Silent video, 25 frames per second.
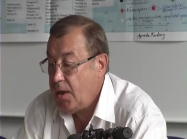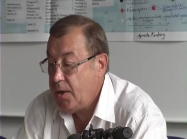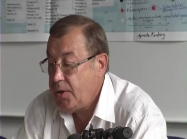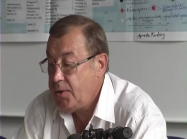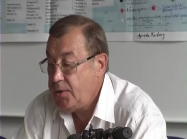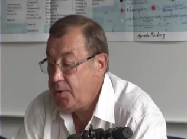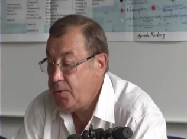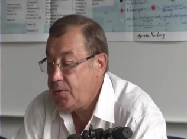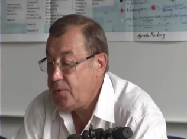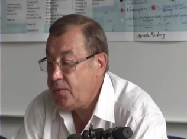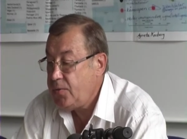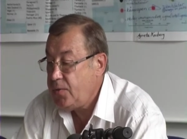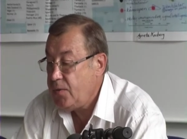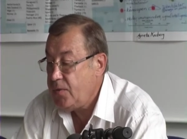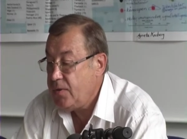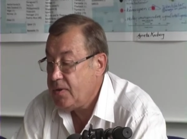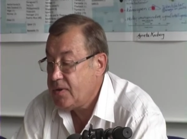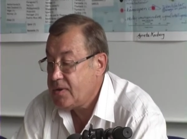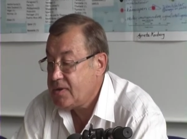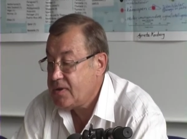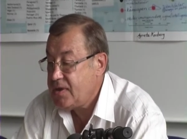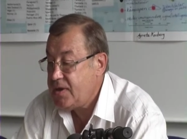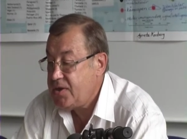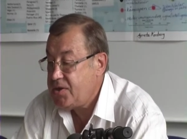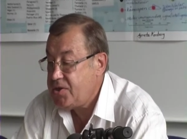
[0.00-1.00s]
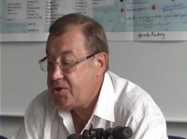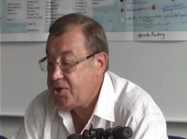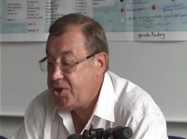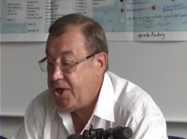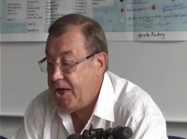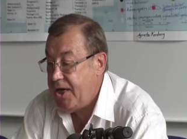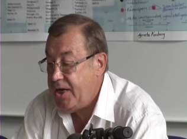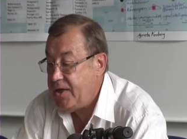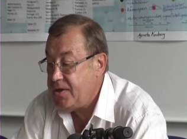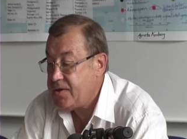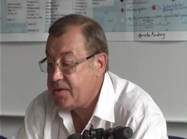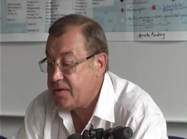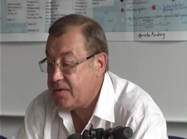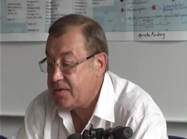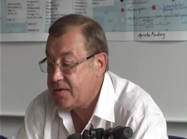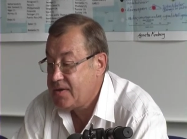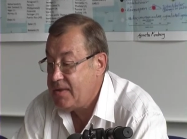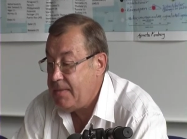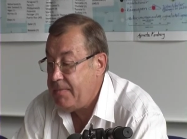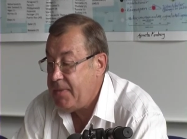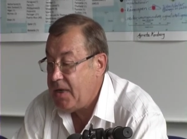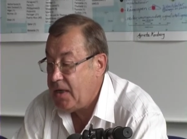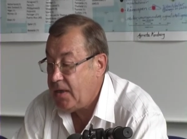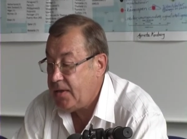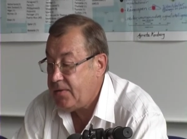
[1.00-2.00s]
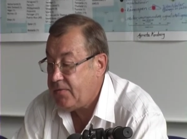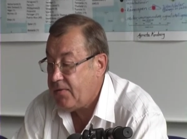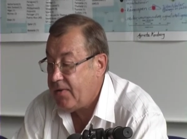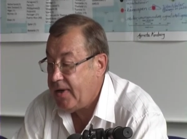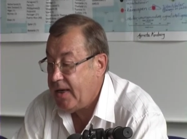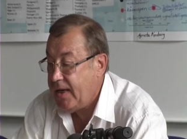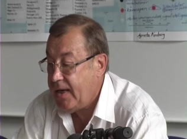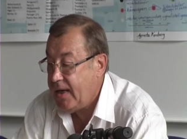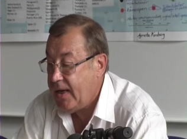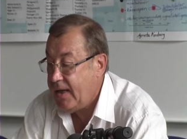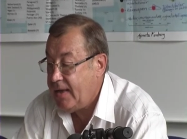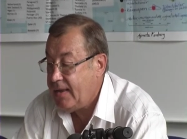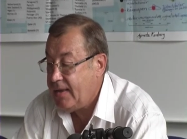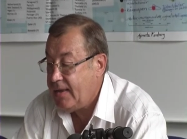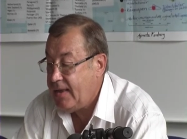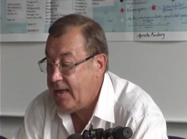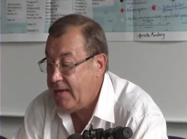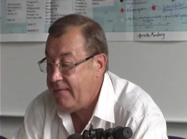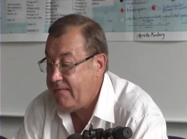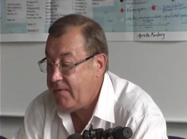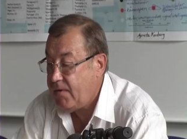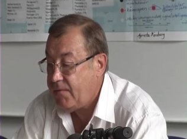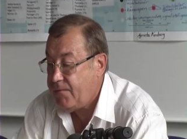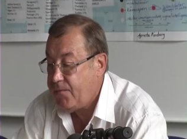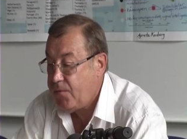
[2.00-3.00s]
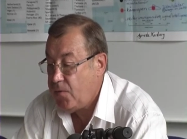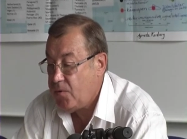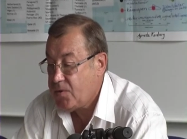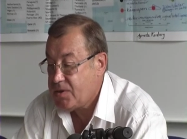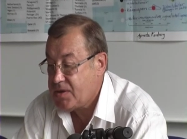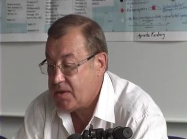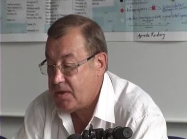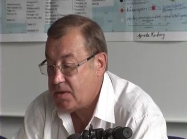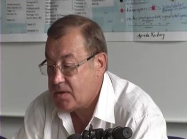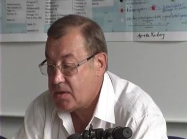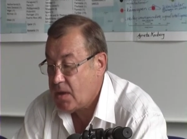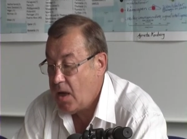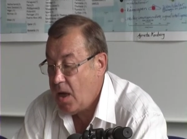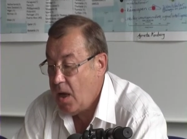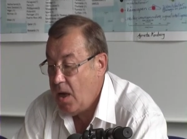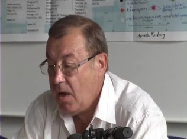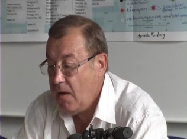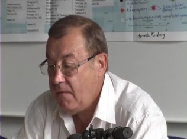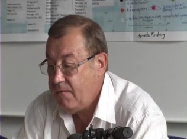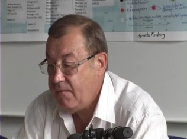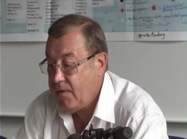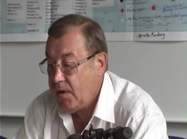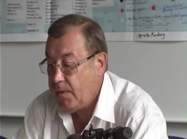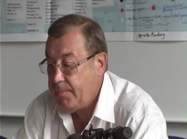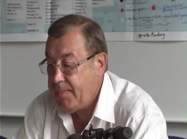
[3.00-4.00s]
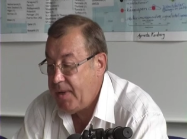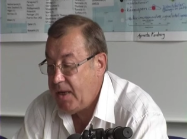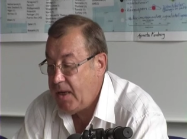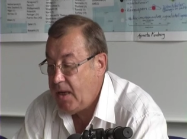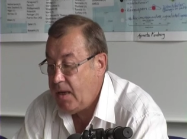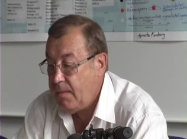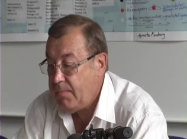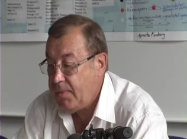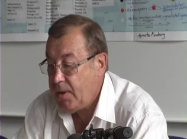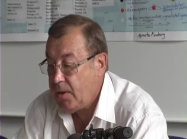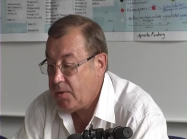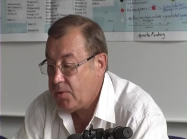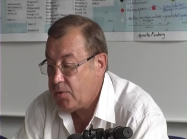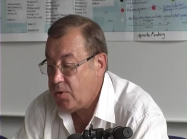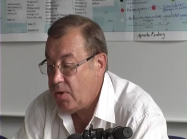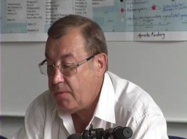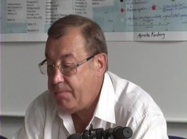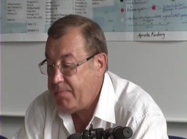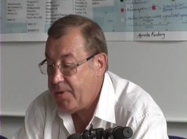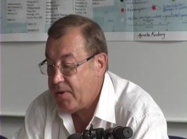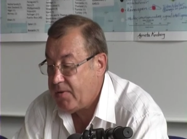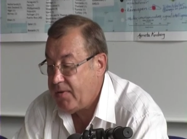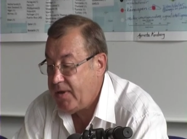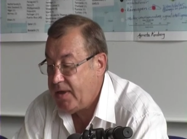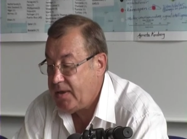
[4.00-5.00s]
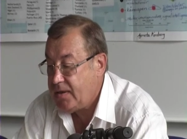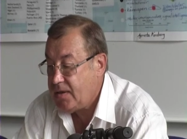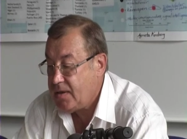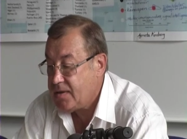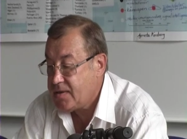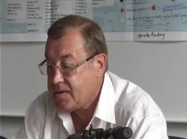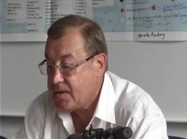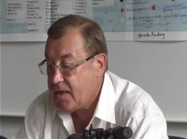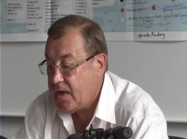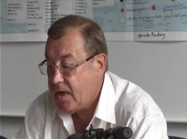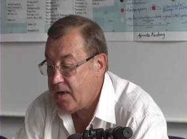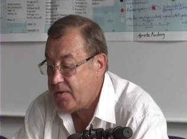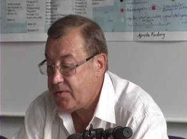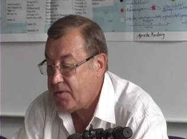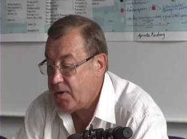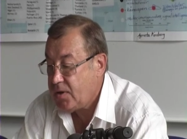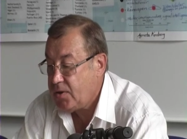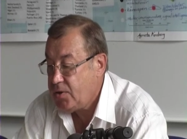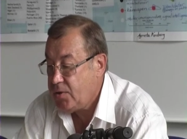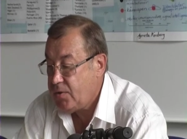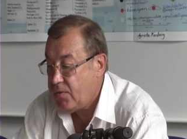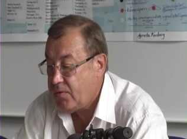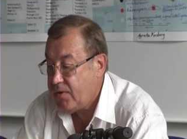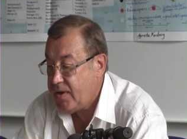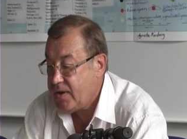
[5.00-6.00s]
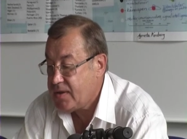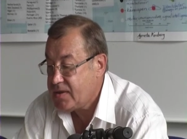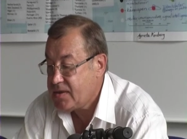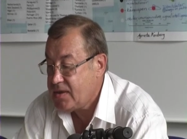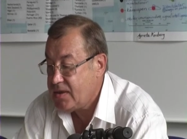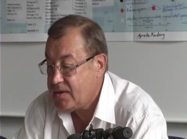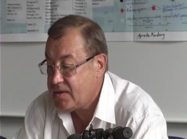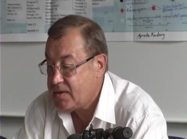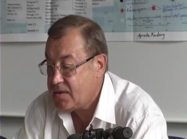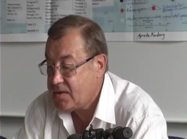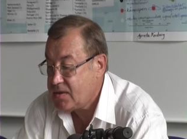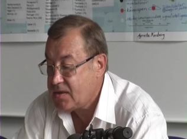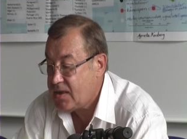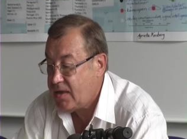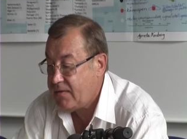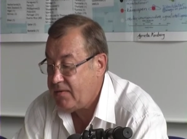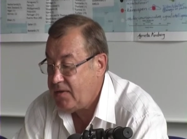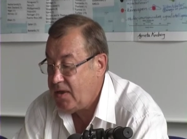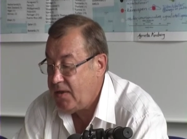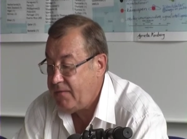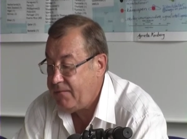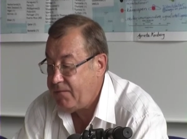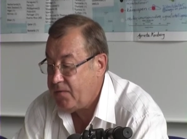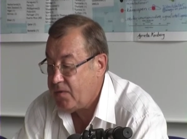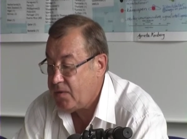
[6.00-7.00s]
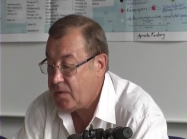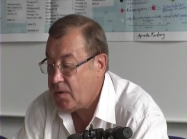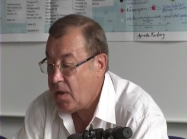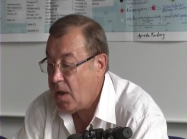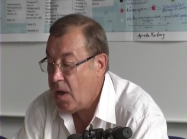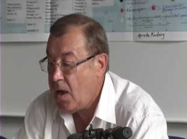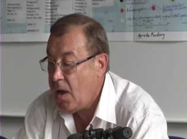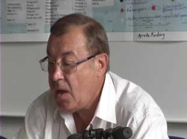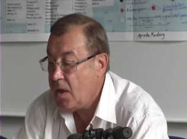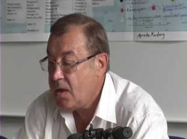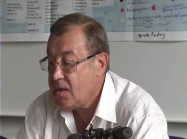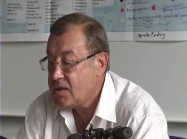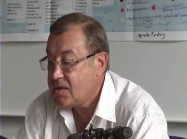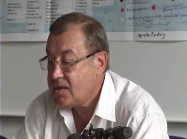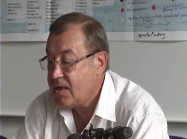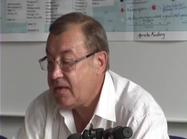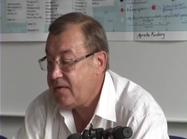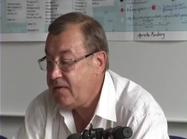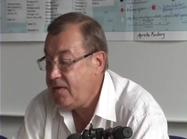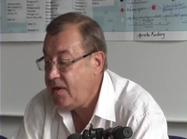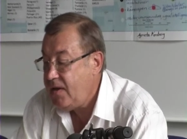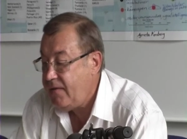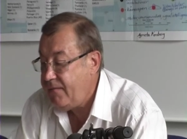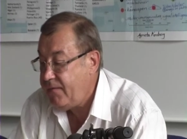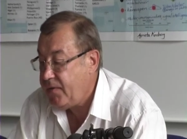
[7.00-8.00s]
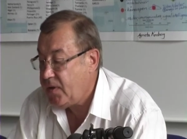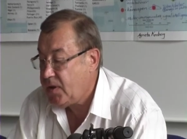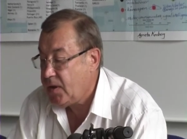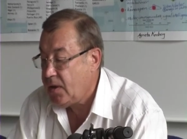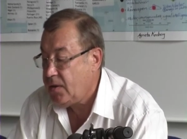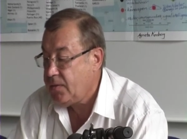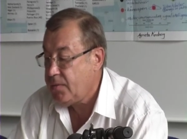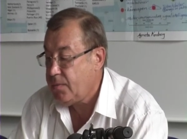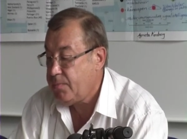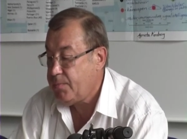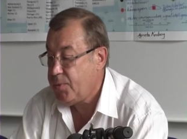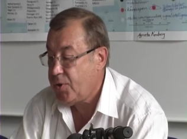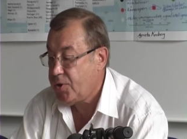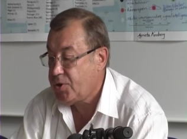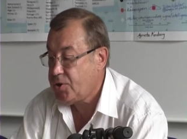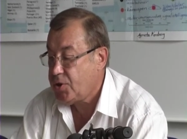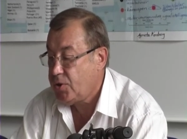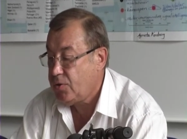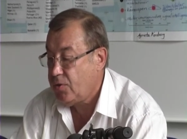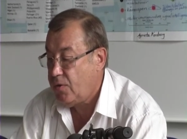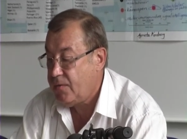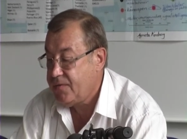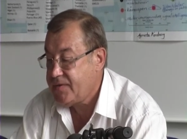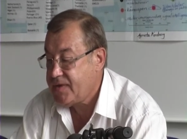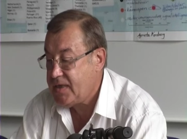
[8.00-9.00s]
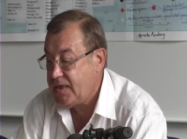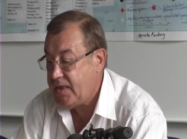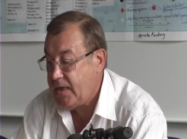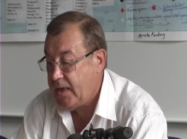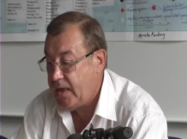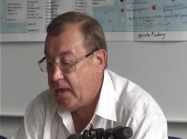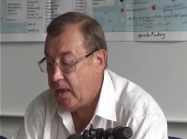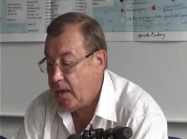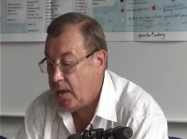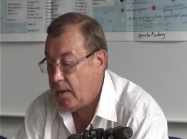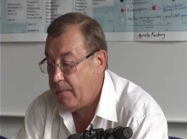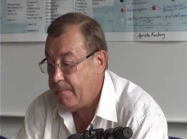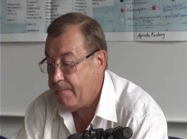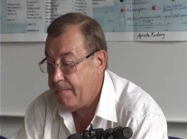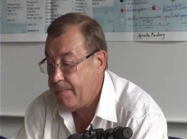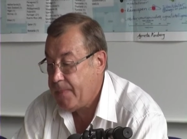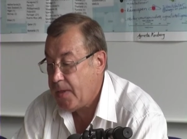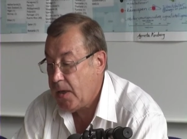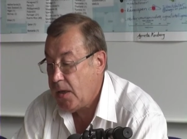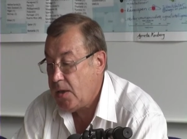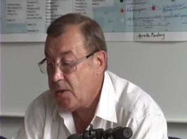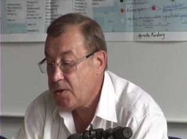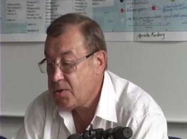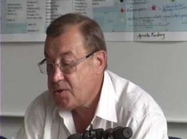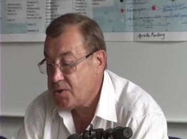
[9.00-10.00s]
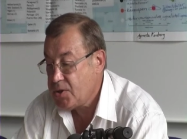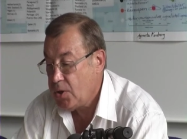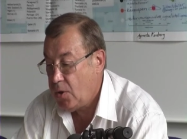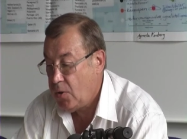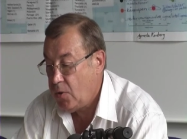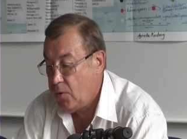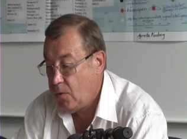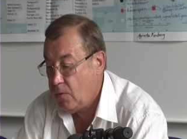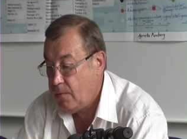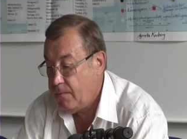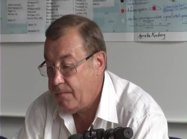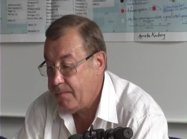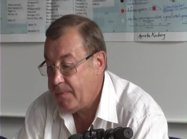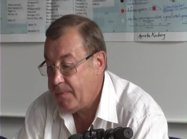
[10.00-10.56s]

Due to this change, the military and navy forces will be able to operate in the Arctic during this significant portion of the year. So,